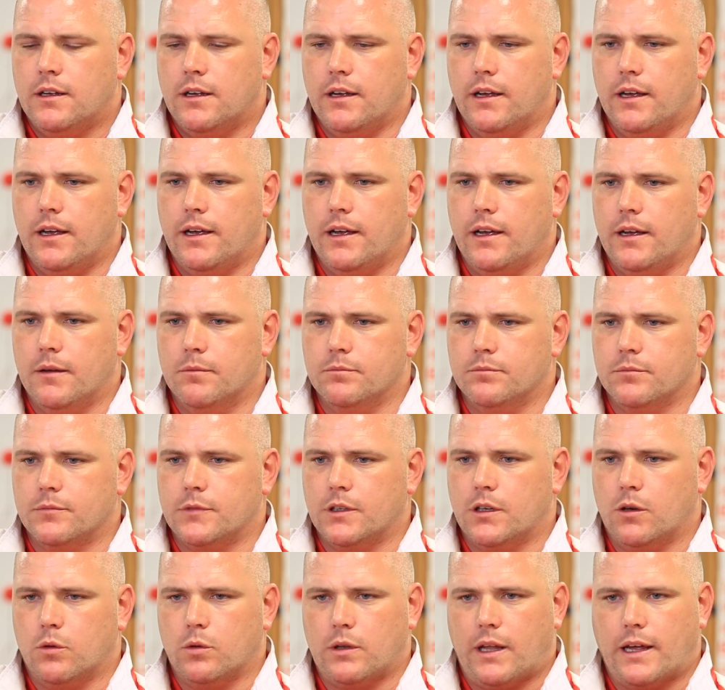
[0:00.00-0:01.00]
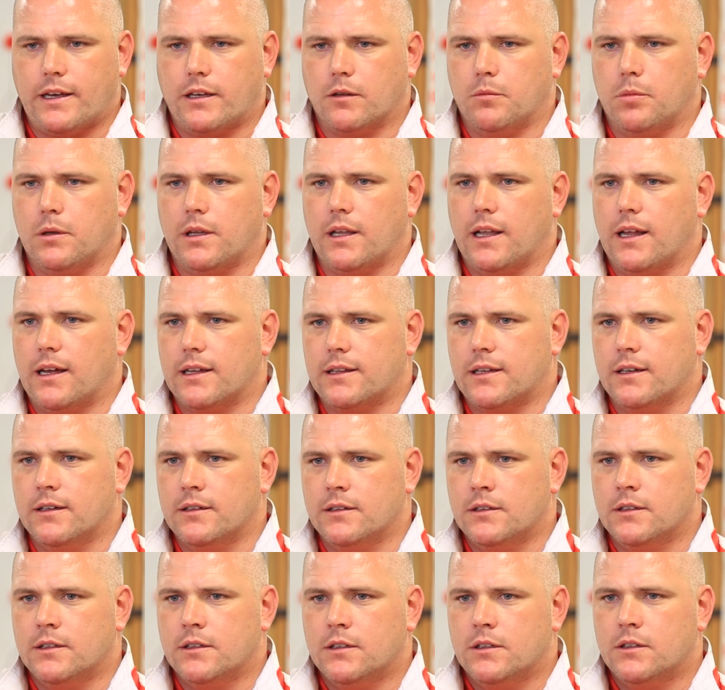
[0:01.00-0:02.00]
Likeable lad,
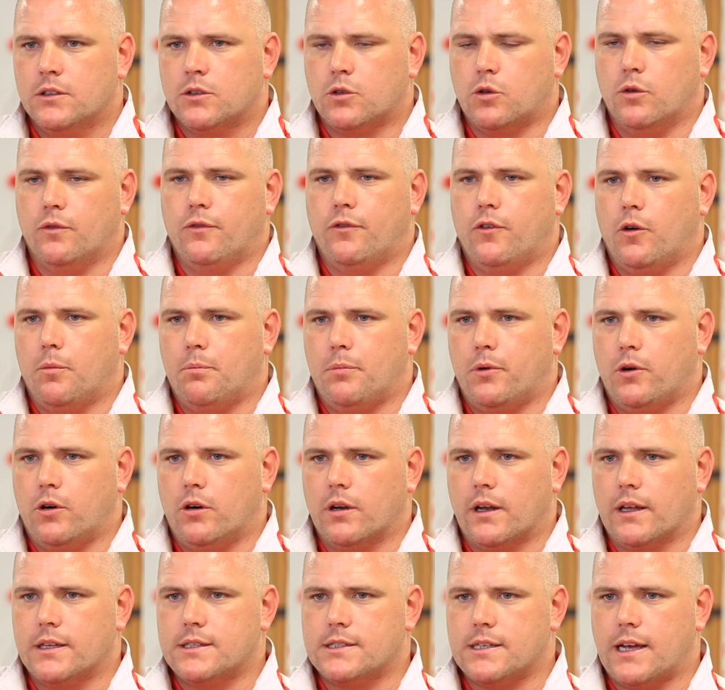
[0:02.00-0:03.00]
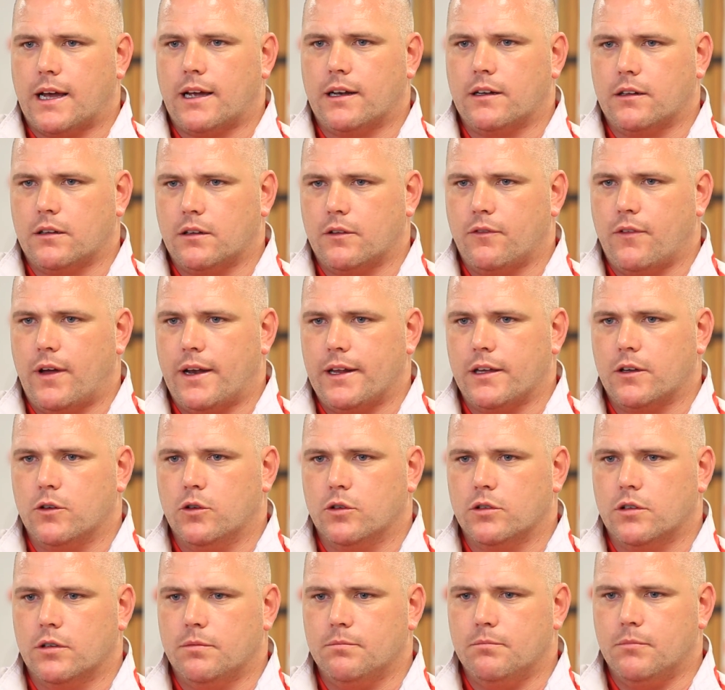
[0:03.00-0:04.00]
good footballer, technically very
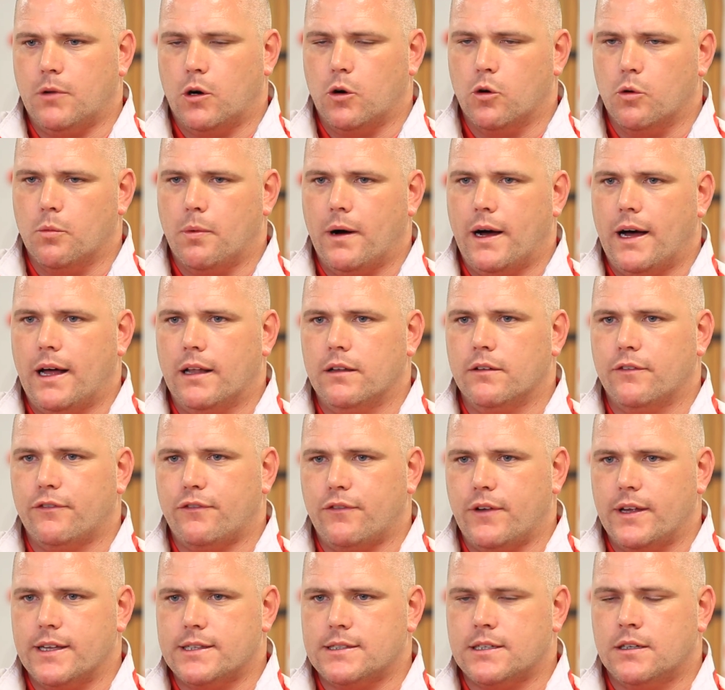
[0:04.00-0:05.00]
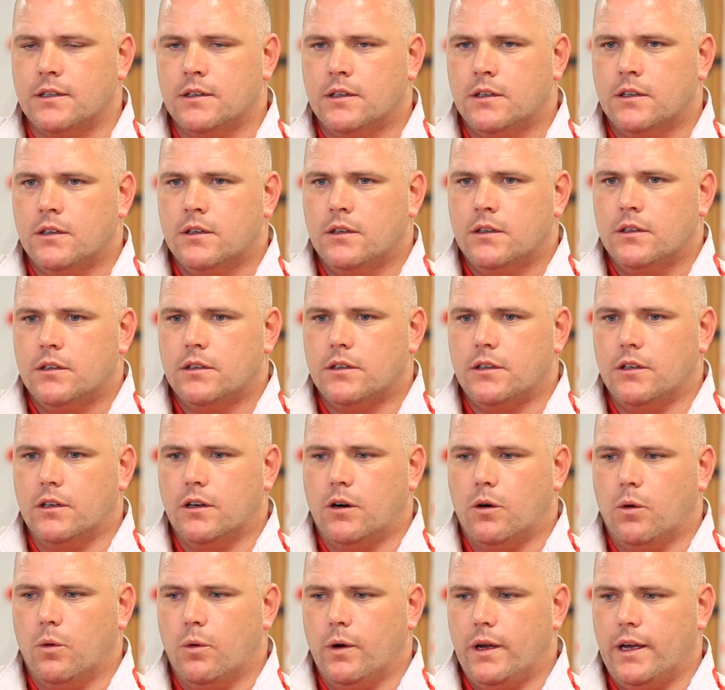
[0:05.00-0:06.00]
good, mobile, fit.
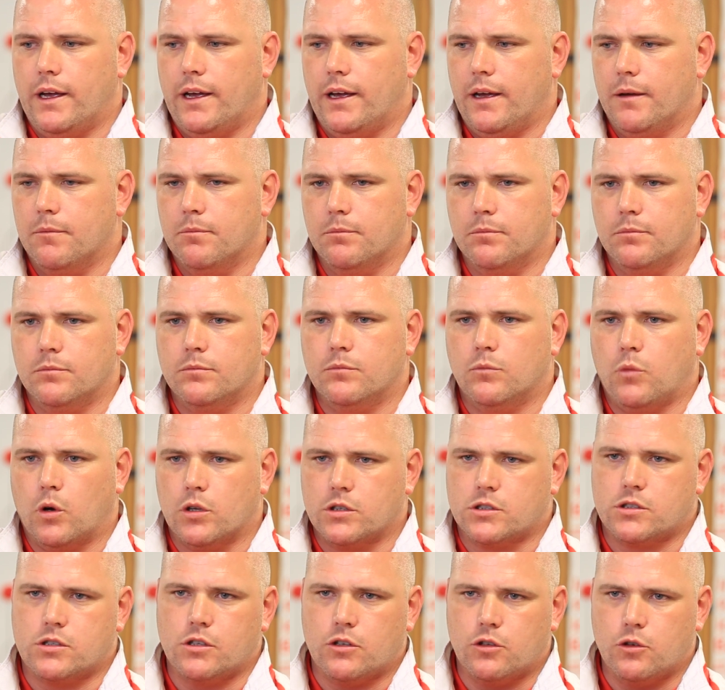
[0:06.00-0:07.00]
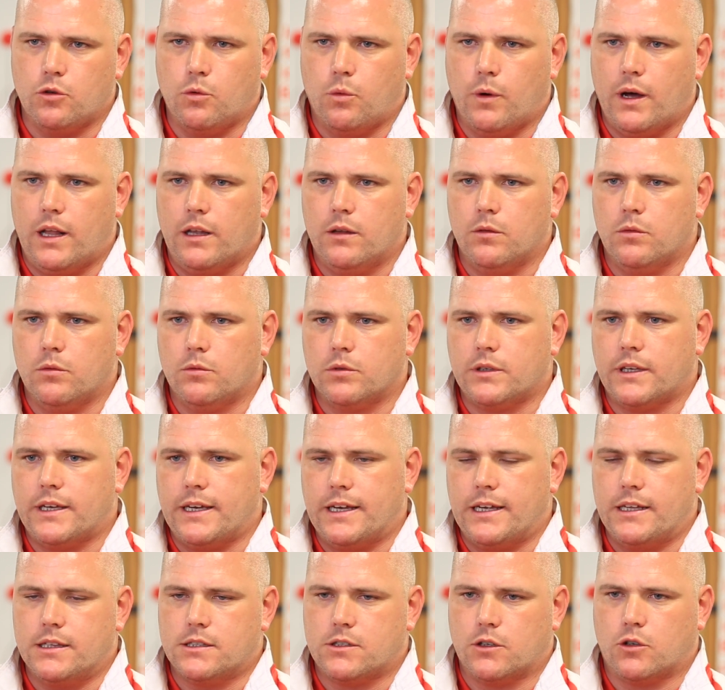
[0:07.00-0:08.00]
Wants to do well,
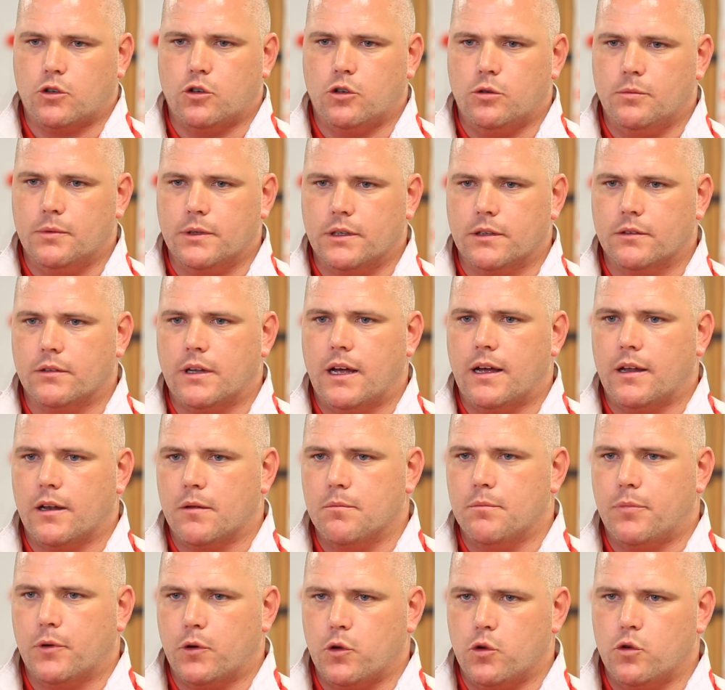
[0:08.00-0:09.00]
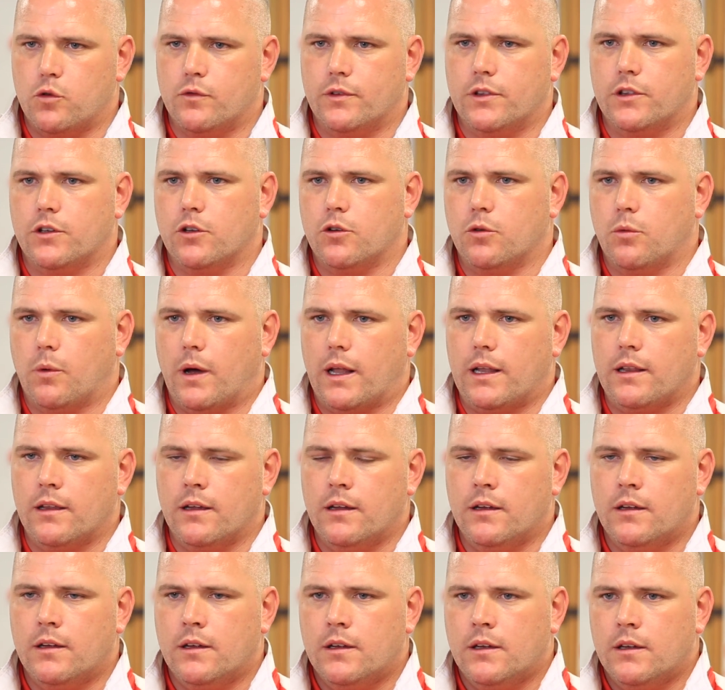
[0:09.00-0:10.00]
keen to come and improve and do
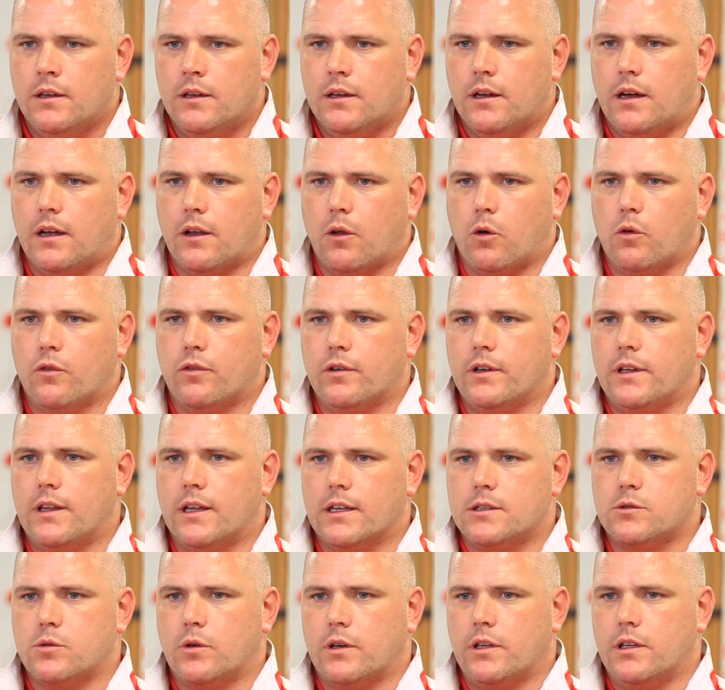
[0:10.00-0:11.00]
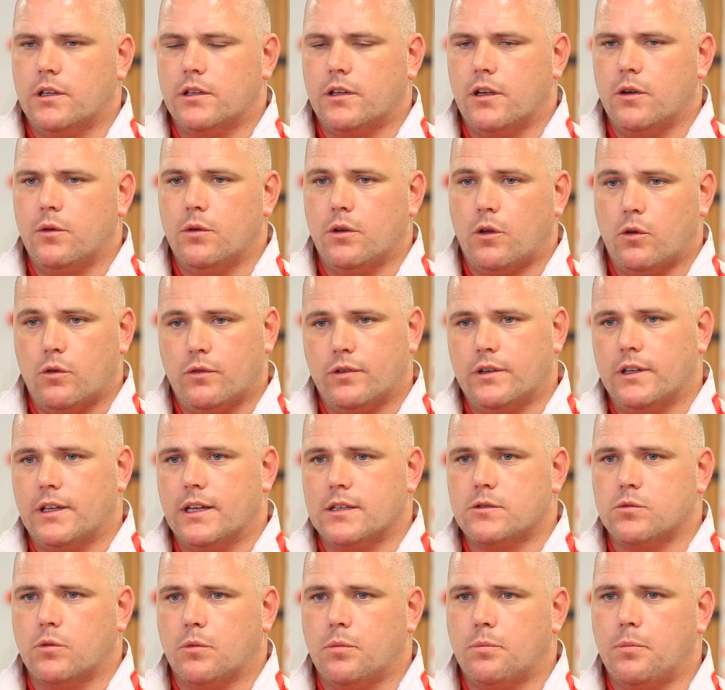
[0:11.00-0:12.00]
well. And hopefully that's what he'll do, and hopefully
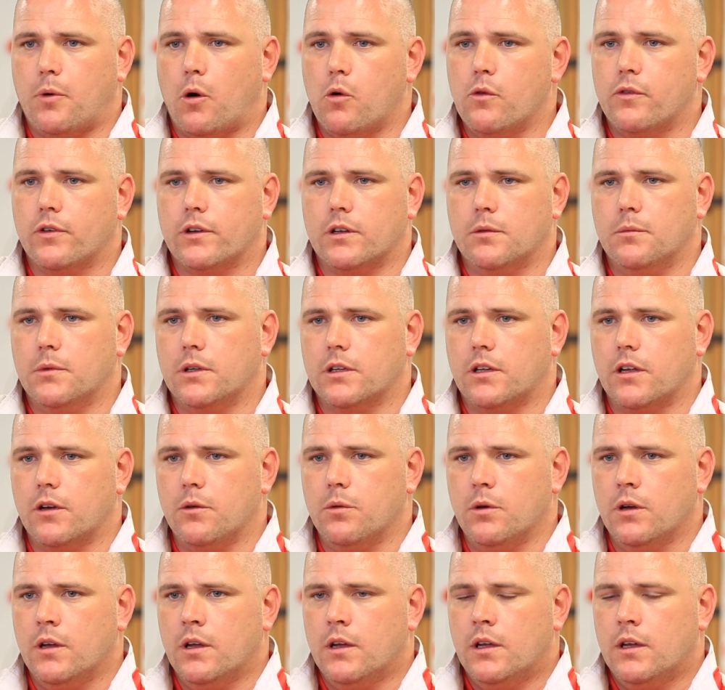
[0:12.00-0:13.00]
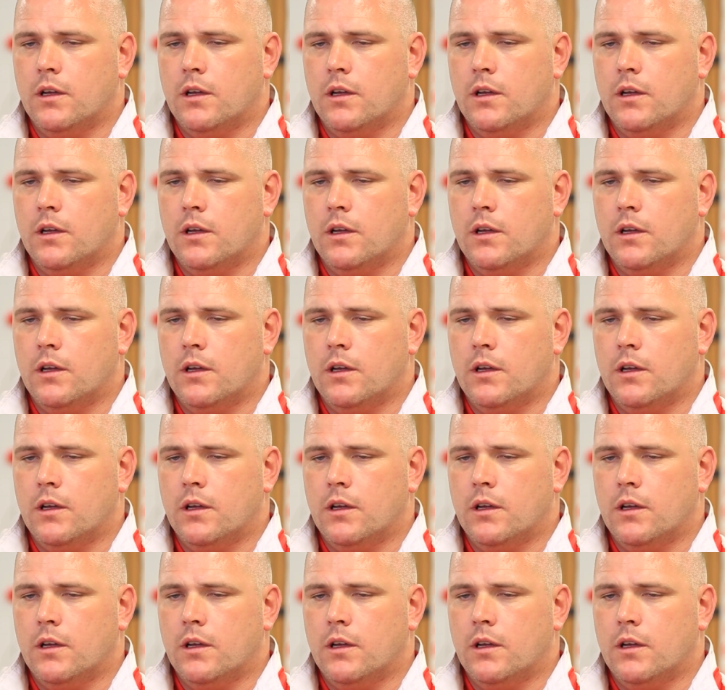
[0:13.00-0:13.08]
that's what both of them will do.